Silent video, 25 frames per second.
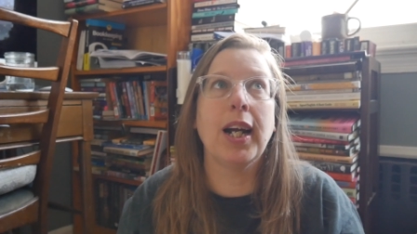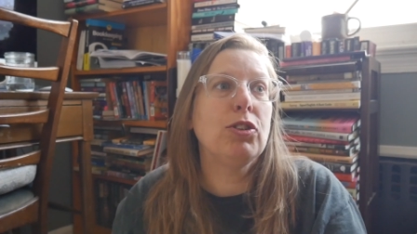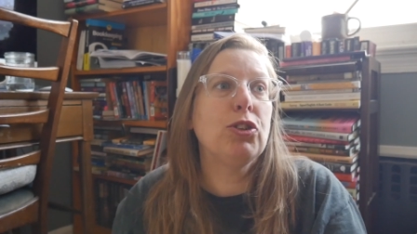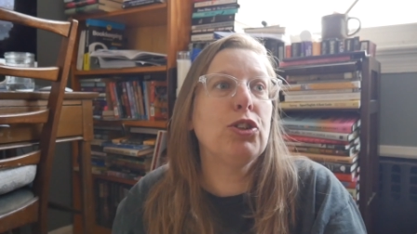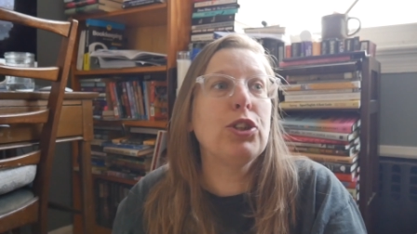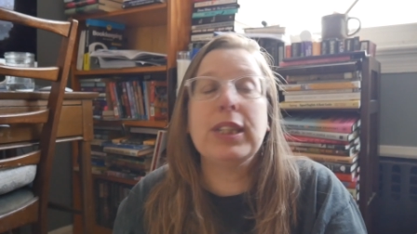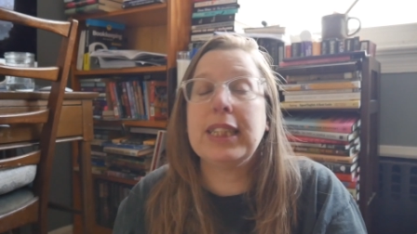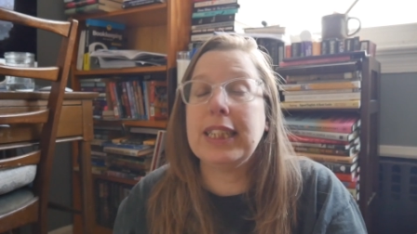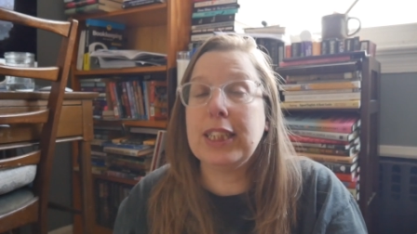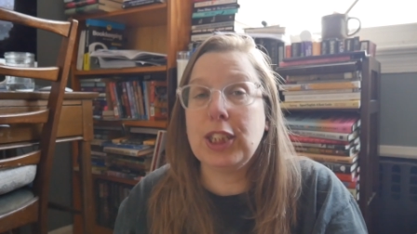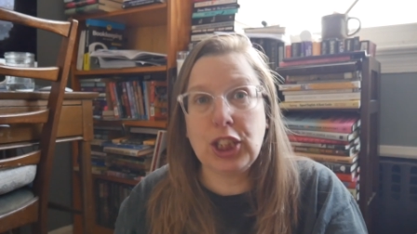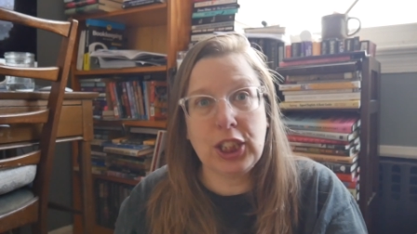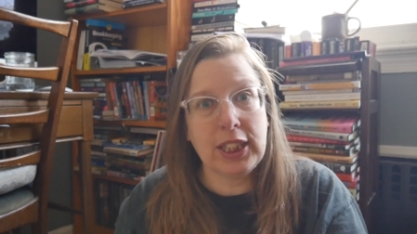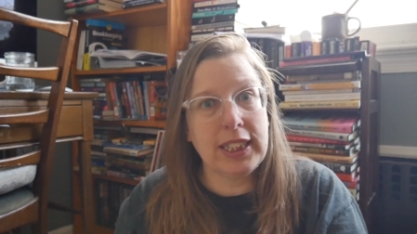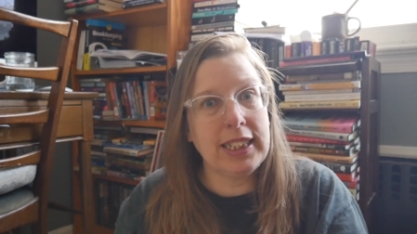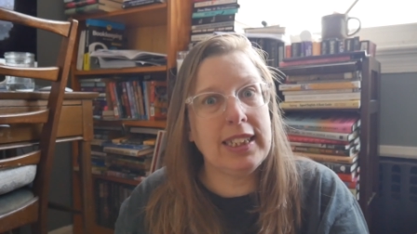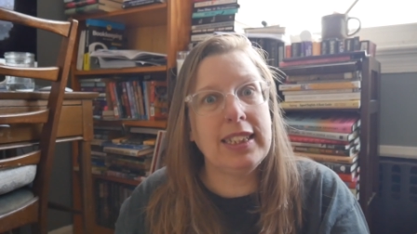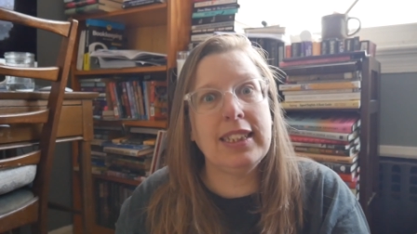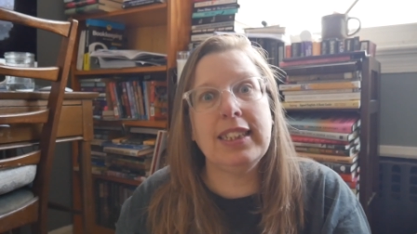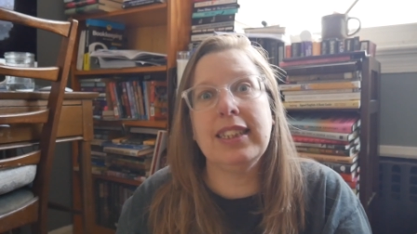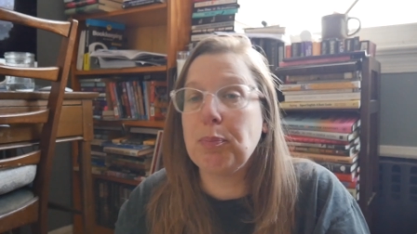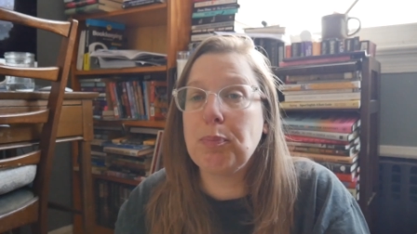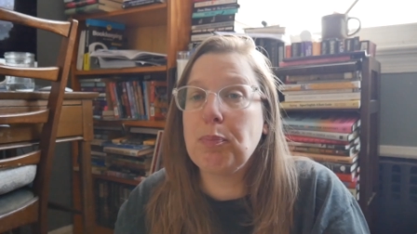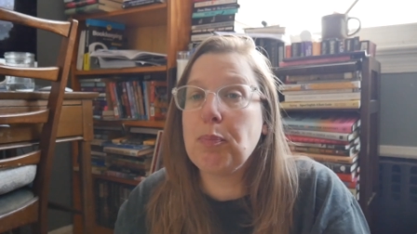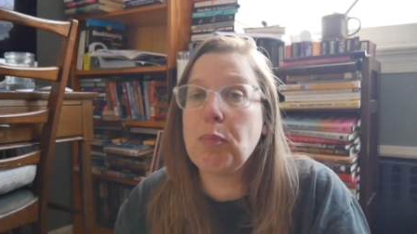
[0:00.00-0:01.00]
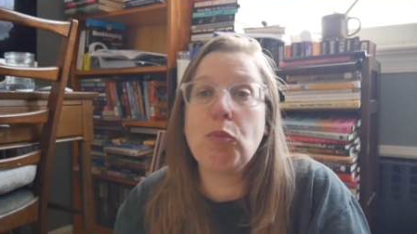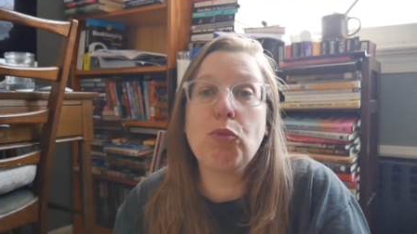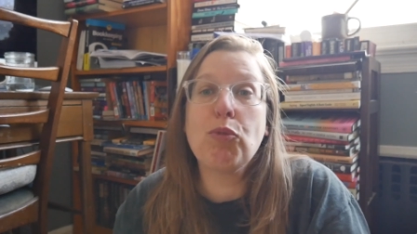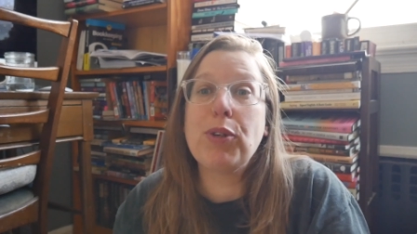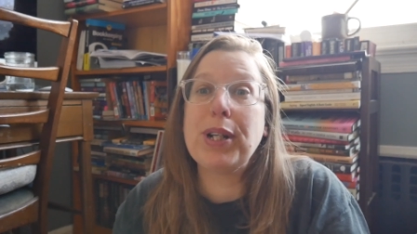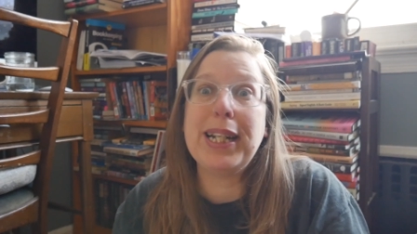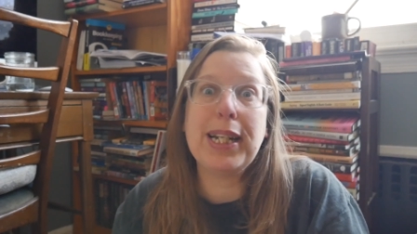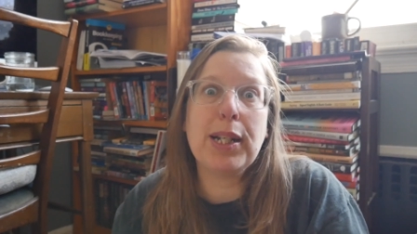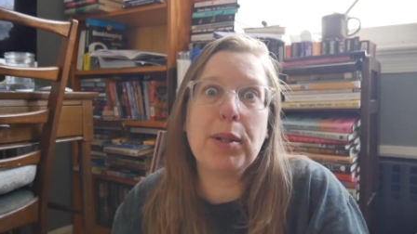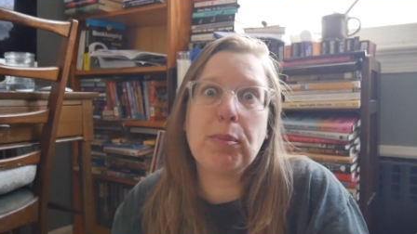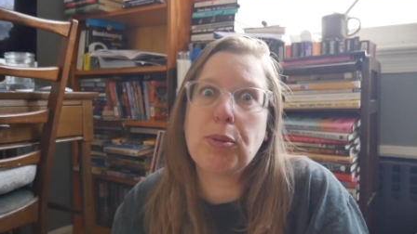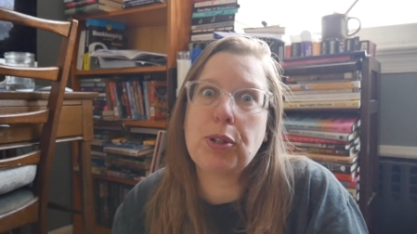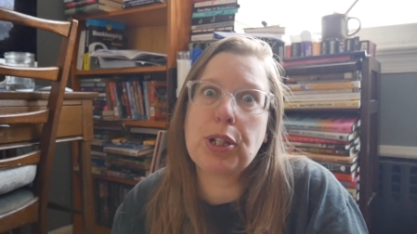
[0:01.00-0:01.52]
traditions,
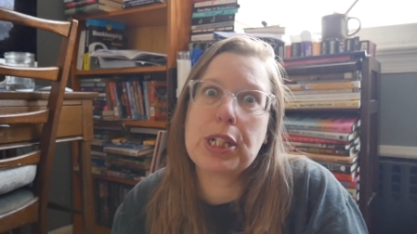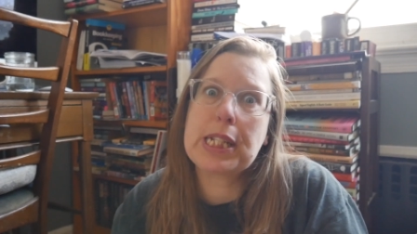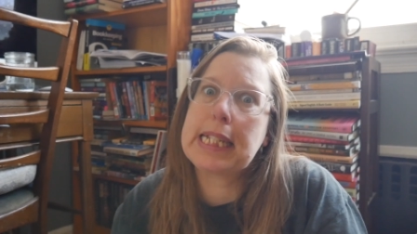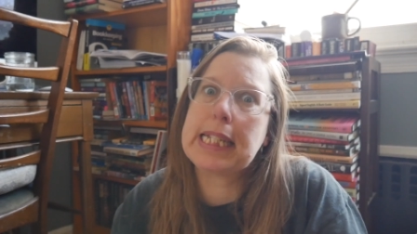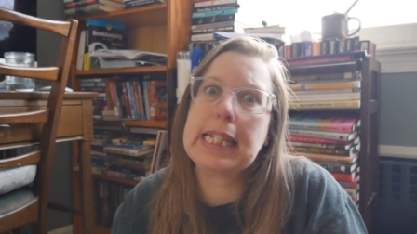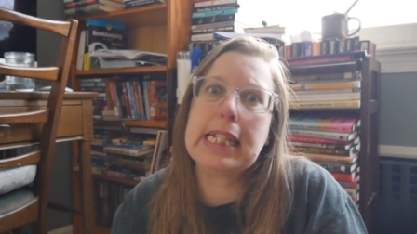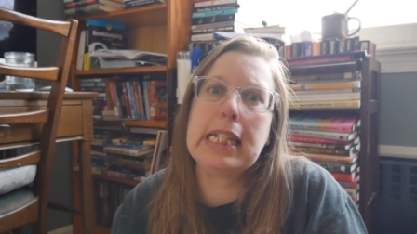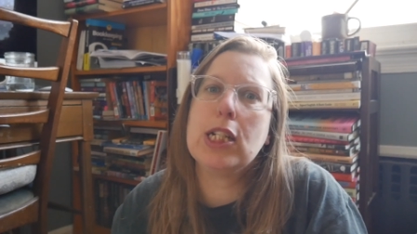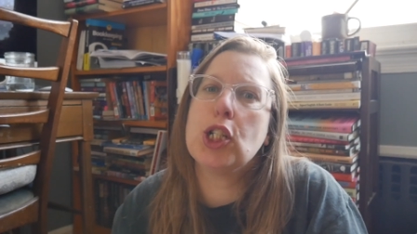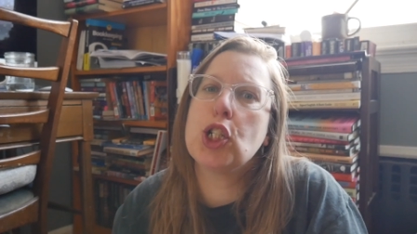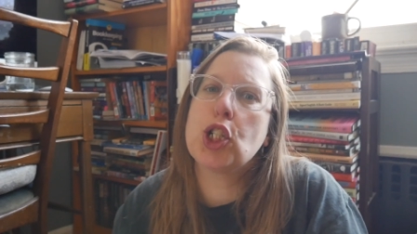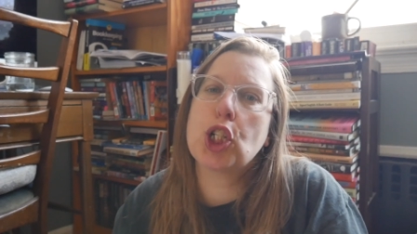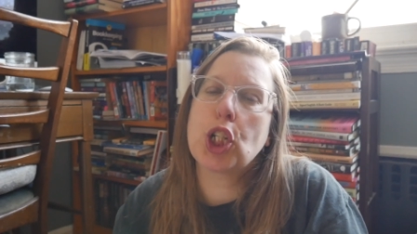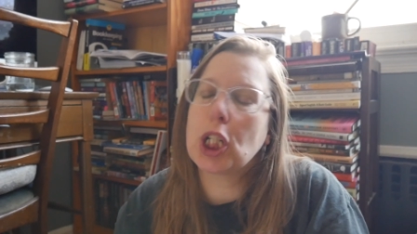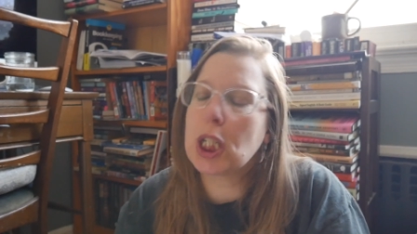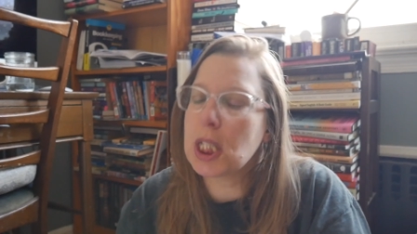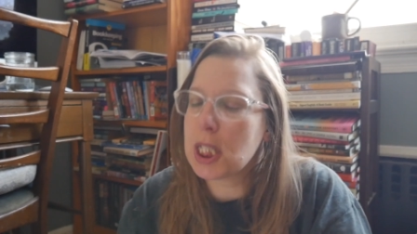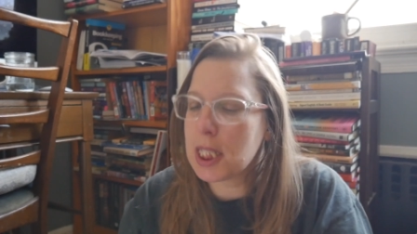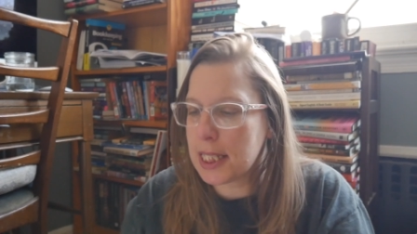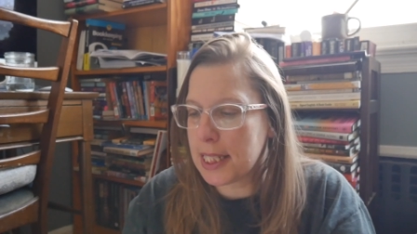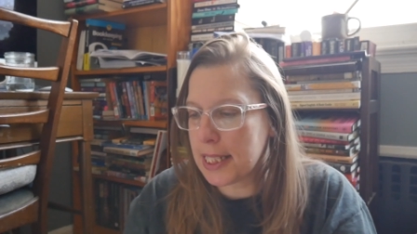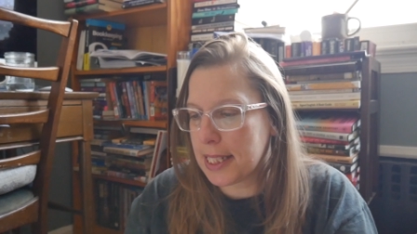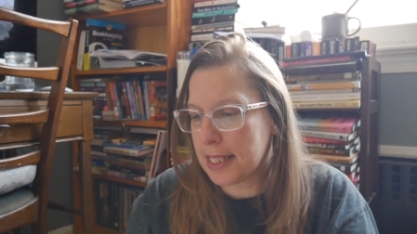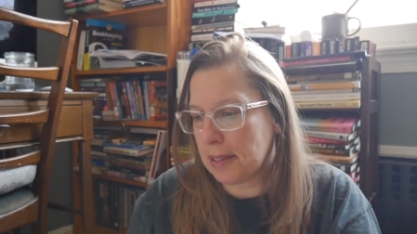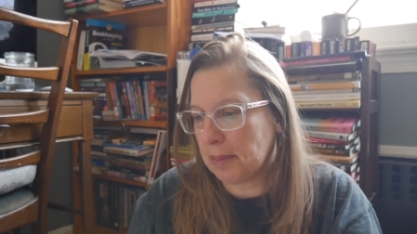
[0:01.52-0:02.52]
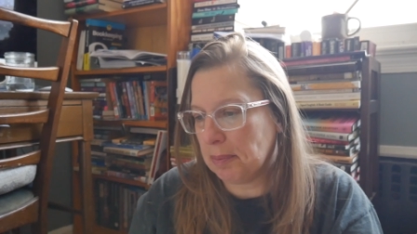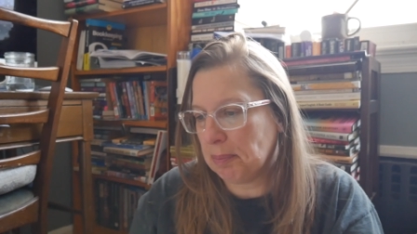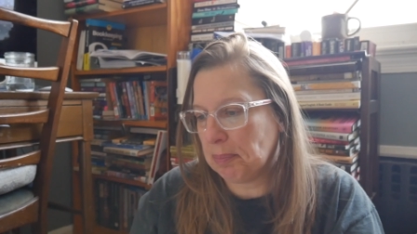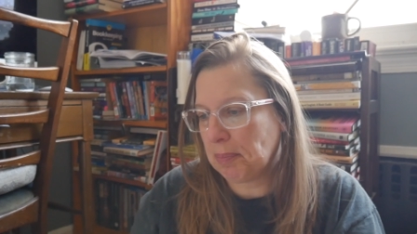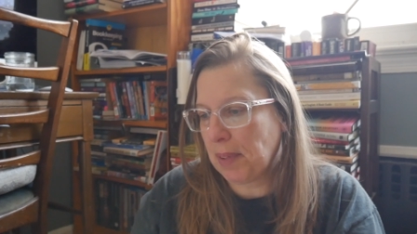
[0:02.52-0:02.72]
reading procedures.